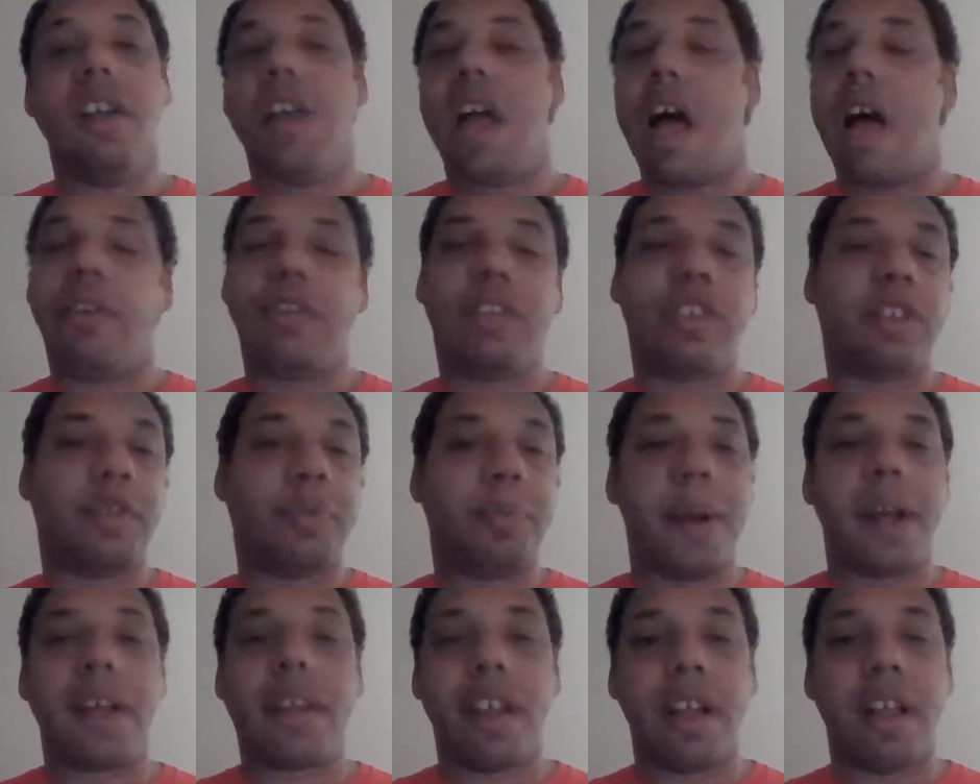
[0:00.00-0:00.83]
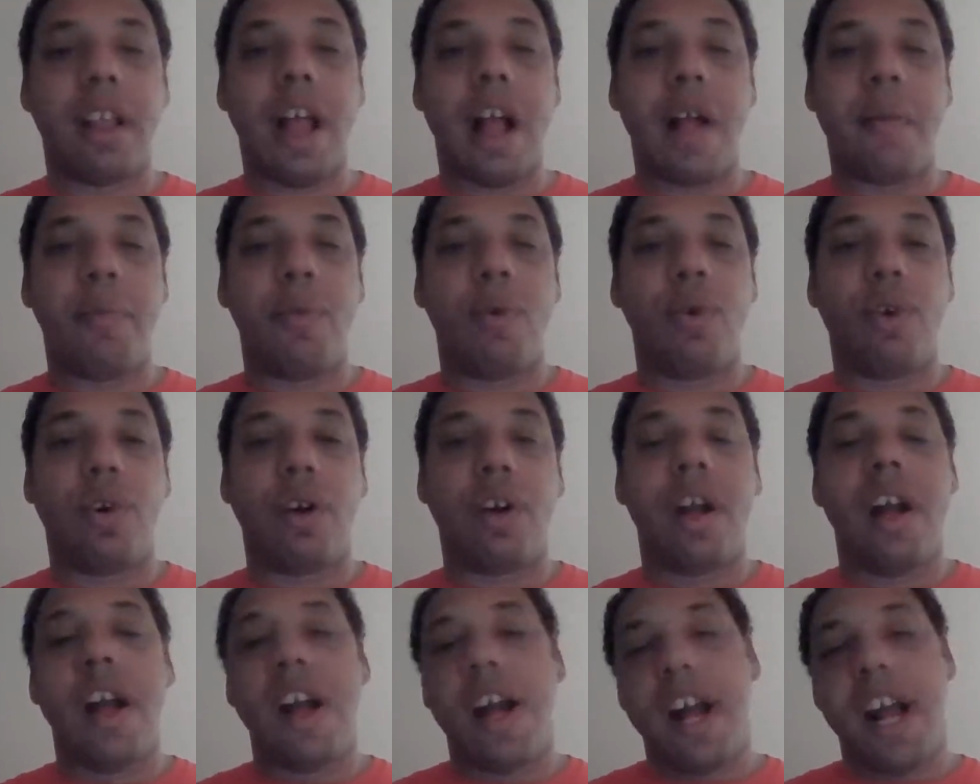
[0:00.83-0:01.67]
I was expecting a lot
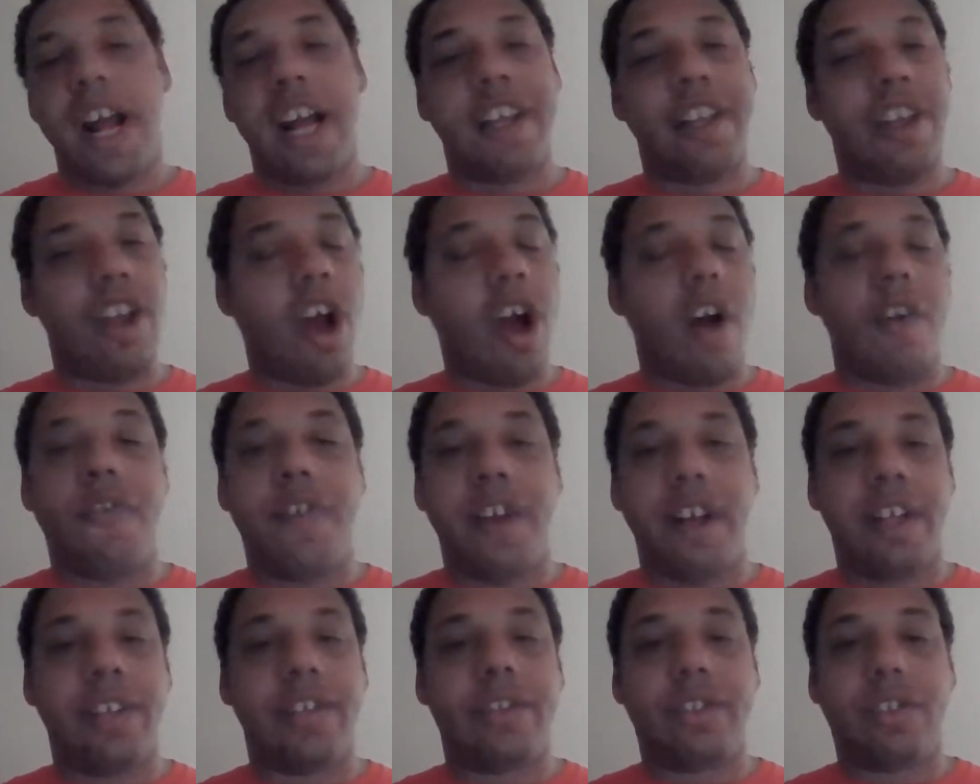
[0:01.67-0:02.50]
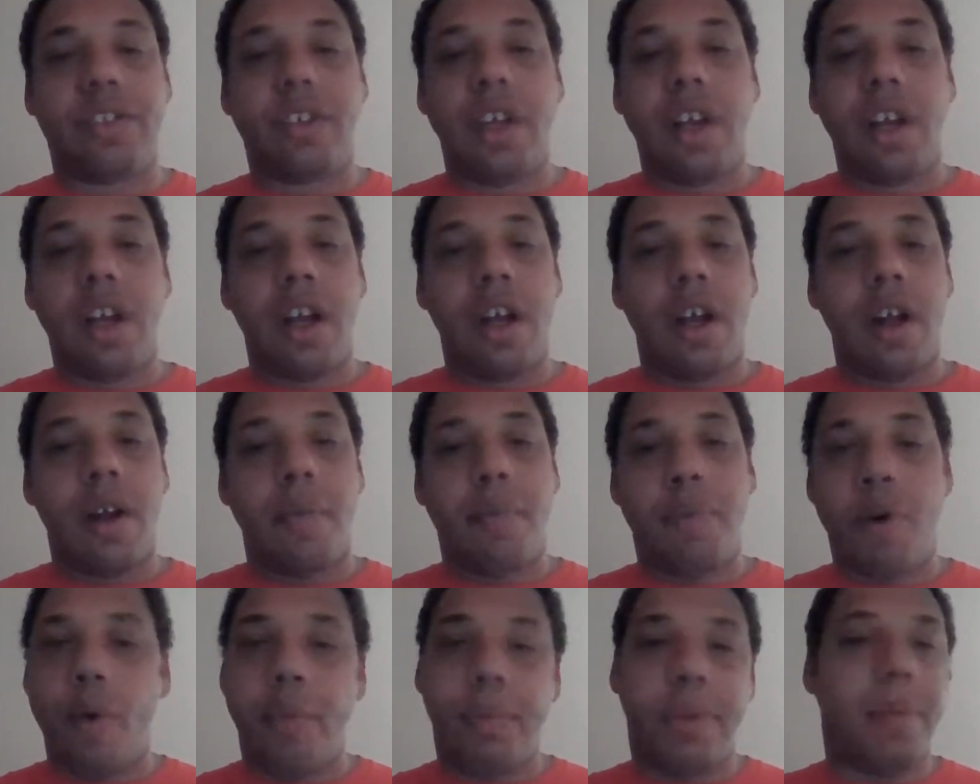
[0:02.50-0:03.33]
more, and the offense
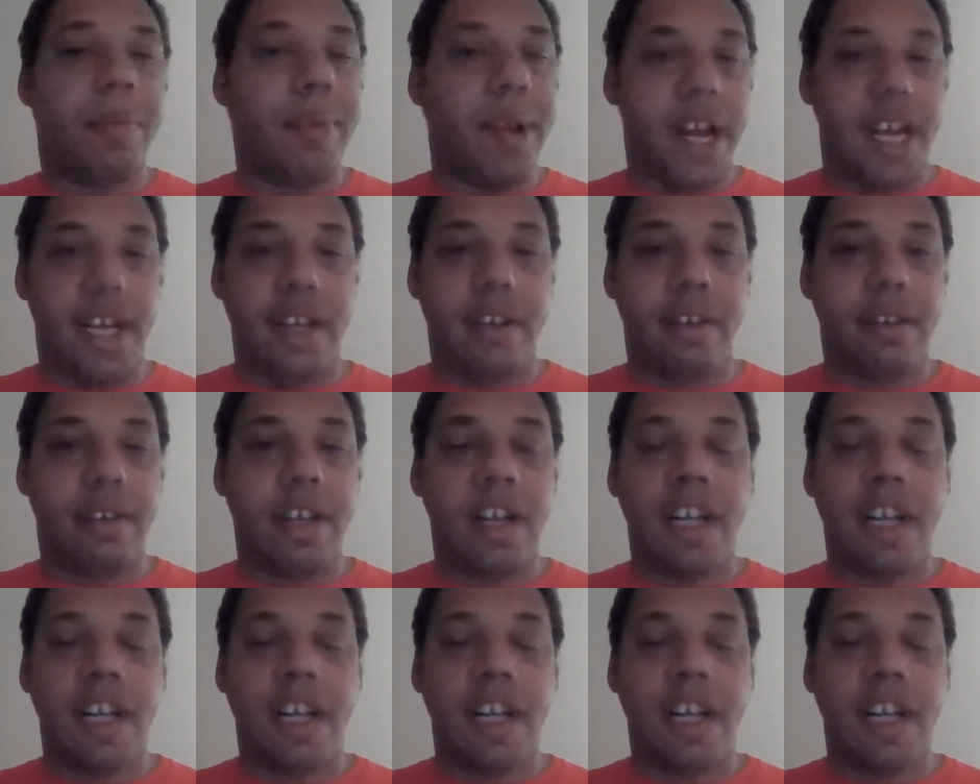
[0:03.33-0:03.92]
pooped the bed.